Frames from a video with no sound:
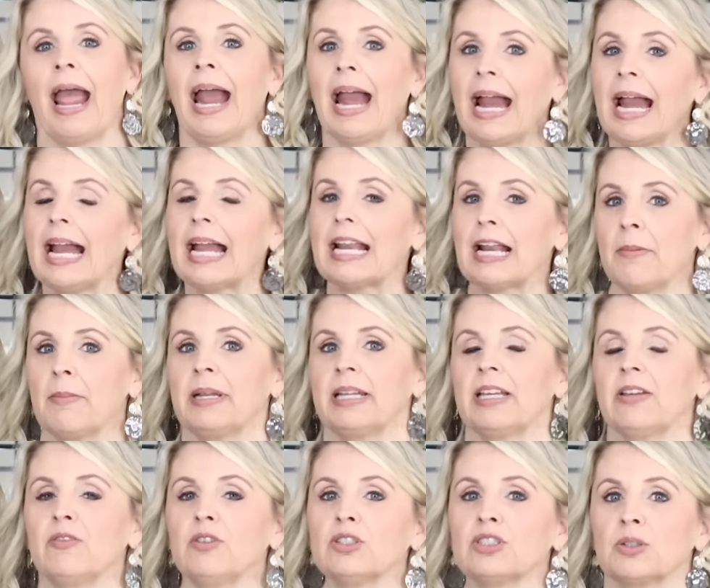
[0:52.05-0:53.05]
and I'm
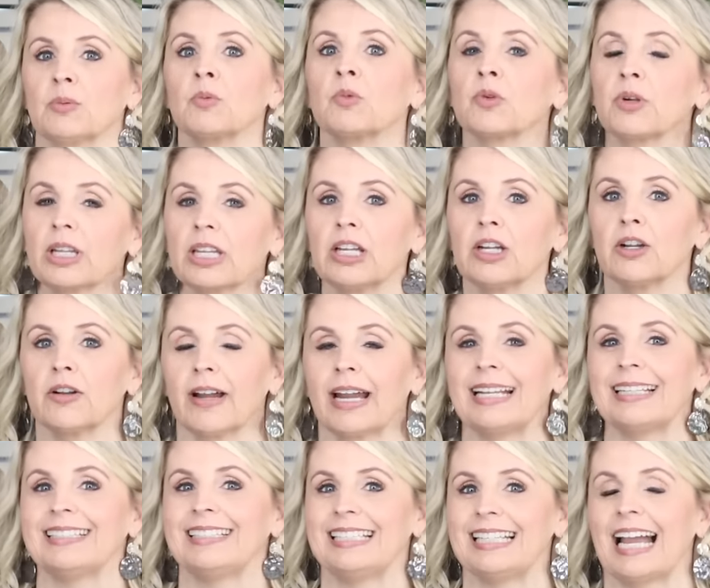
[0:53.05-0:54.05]
gonna give you some really
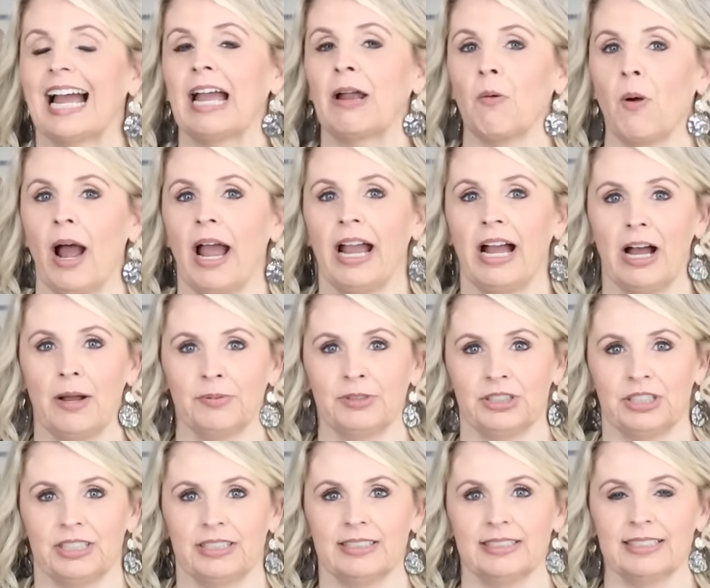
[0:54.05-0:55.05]
great DIY
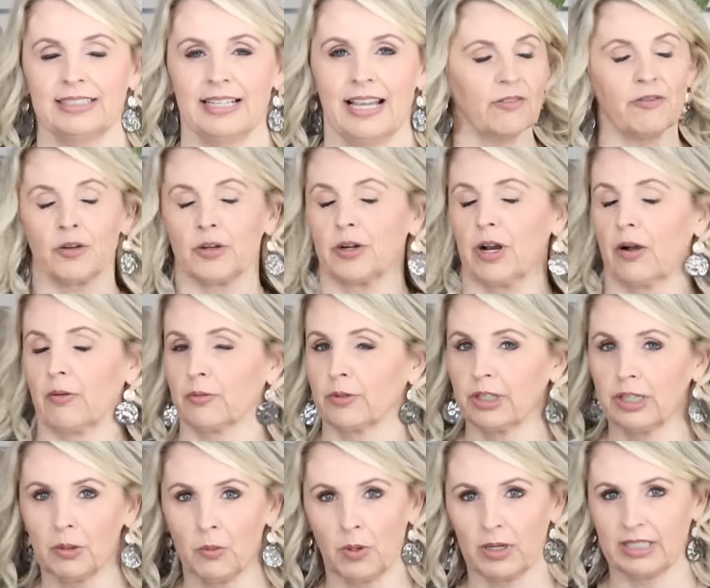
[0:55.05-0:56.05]
options if you're not
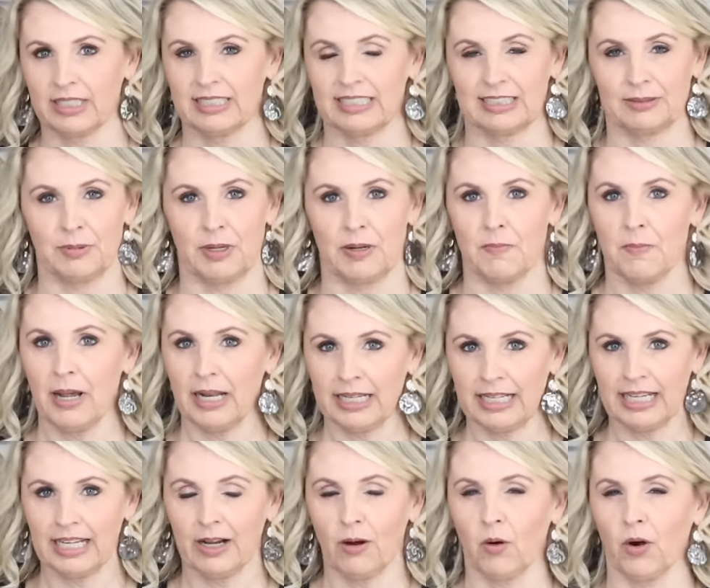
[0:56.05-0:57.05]
really wanting to spend
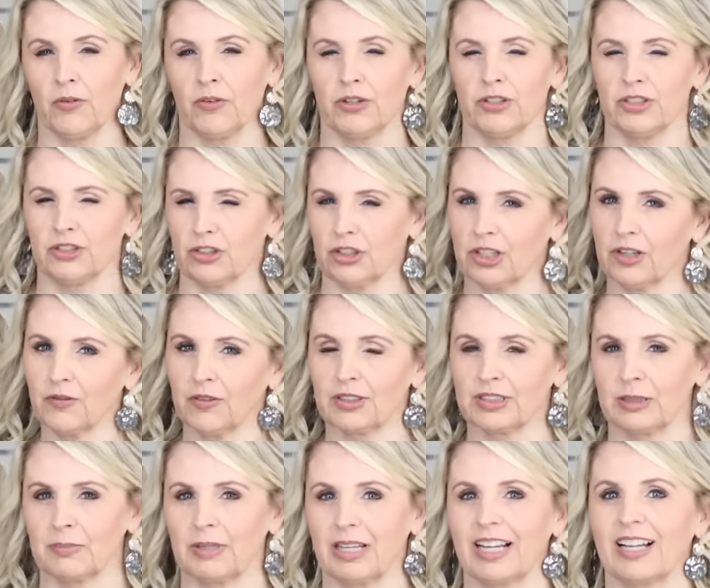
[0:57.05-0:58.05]
money, or if you're just looking for
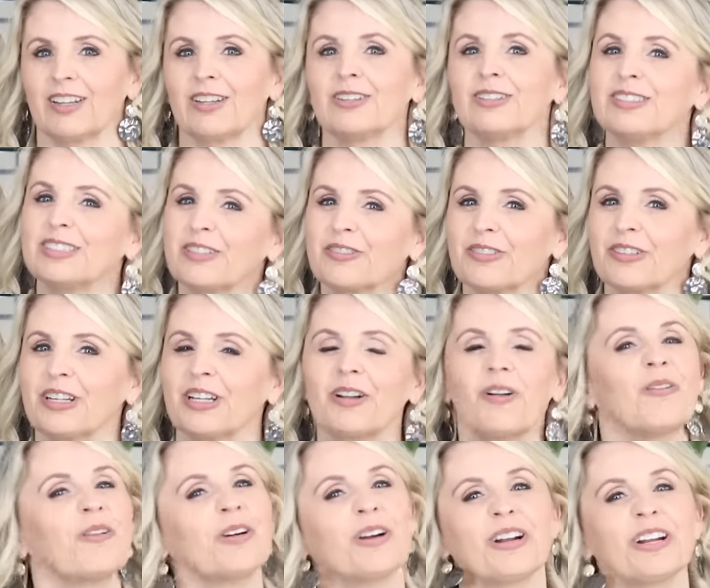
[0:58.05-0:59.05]
something a little
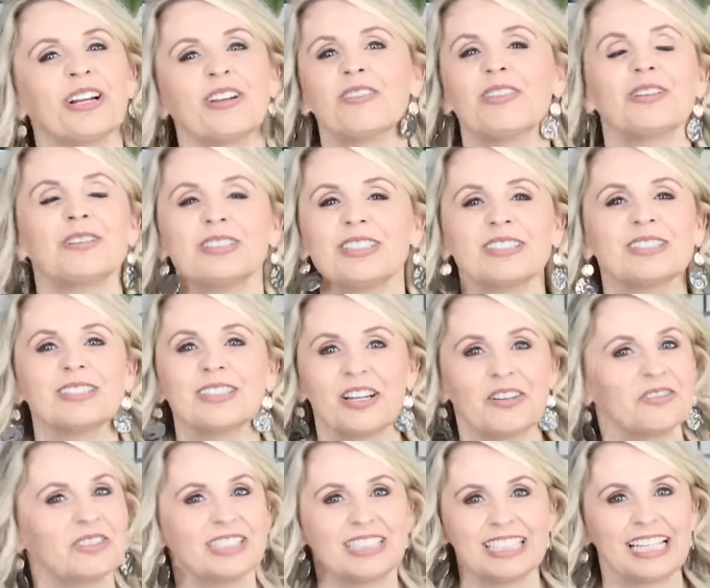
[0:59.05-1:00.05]
different, or if you just
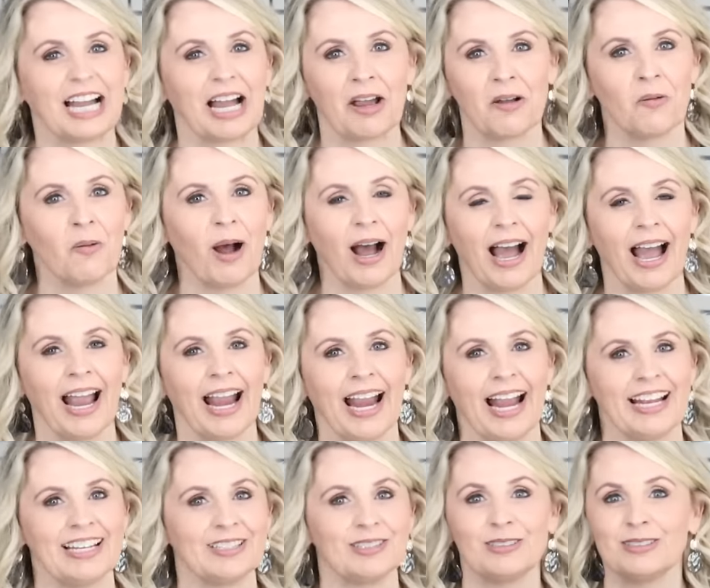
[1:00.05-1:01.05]
love to DIY
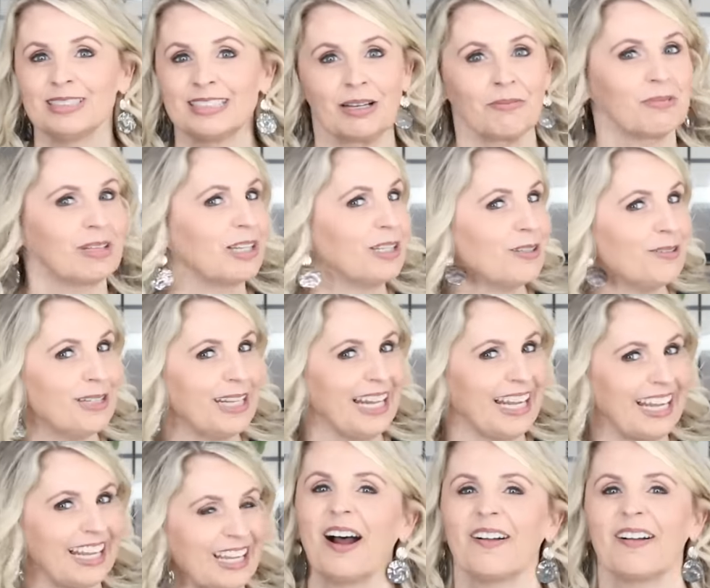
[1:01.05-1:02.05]
and do something
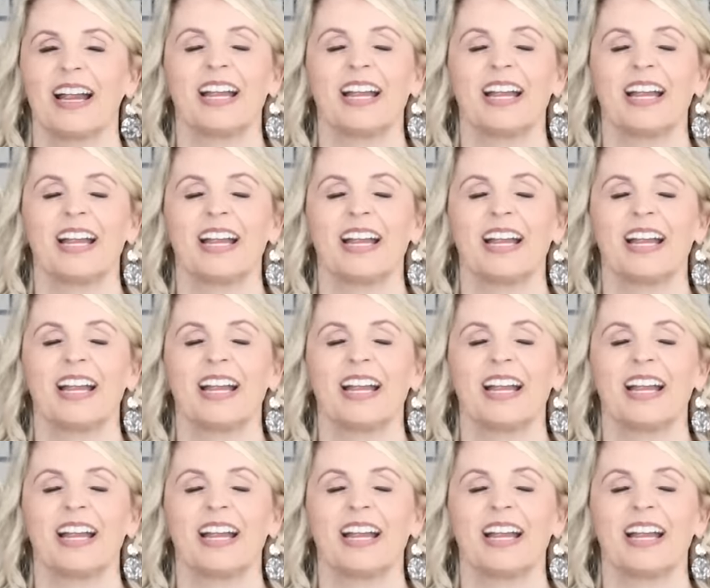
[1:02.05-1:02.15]
unique. All